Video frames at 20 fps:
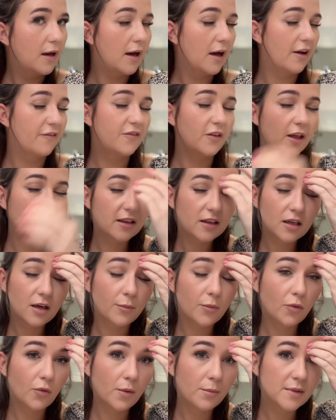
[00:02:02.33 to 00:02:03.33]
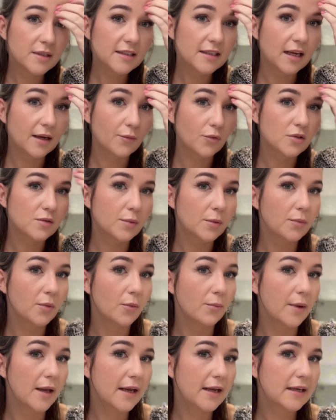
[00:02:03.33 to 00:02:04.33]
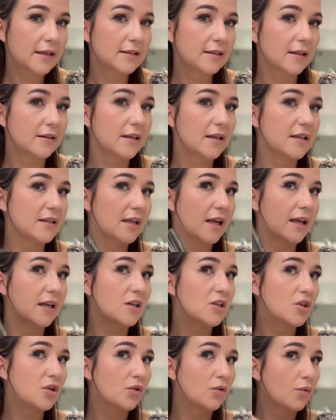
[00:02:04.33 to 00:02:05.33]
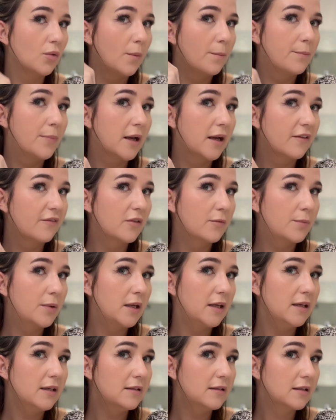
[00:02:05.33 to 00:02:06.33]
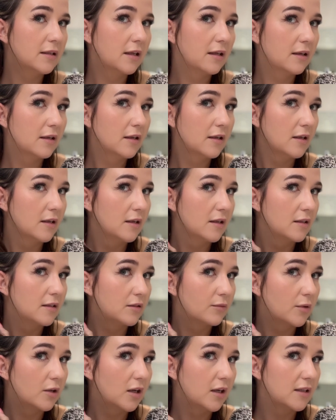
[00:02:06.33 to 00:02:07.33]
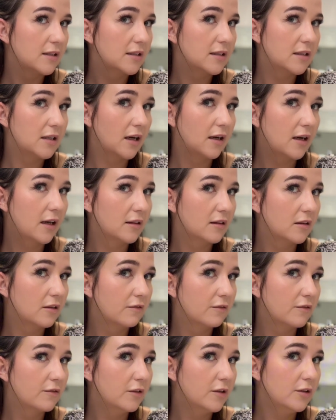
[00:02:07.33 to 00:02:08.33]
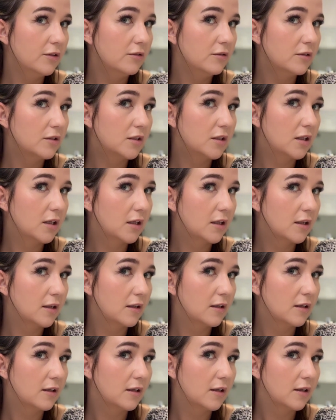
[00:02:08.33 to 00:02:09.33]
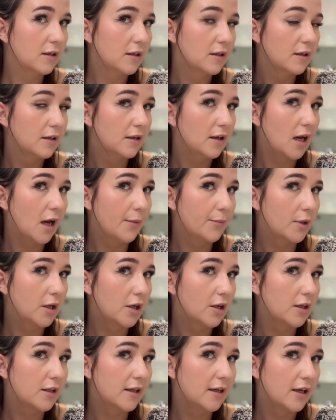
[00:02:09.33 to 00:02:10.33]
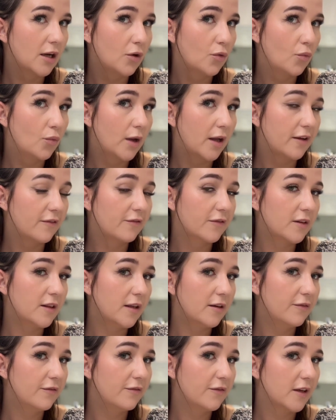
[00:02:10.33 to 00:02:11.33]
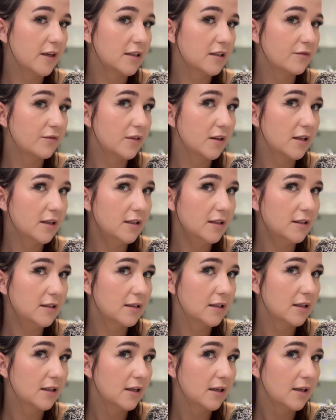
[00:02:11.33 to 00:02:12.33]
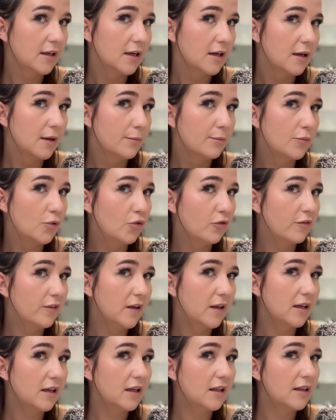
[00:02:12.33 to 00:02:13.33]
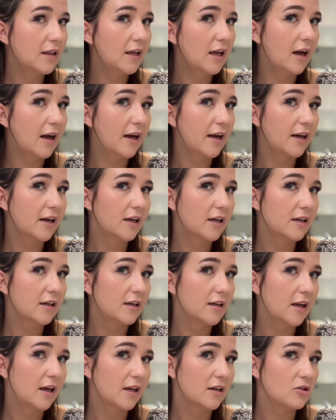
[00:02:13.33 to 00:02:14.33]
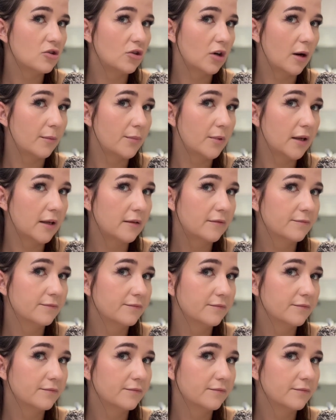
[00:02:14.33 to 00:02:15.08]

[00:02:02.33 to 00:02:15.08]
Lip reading: I feel like the number one mistake most people make is that they take too big of a piece. So we're gonna start at the root. I'm curling away from the base for this. Moving the iron and dropping.